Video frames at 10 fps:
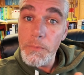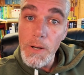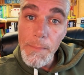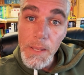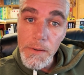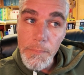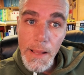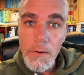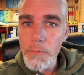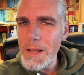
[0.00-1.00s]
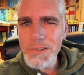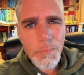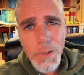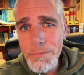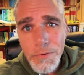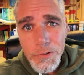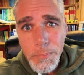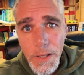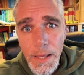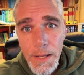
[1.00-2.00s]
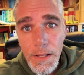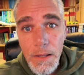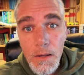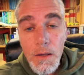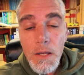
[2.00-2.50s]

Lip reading: what I mean about a recipe for spaghetti?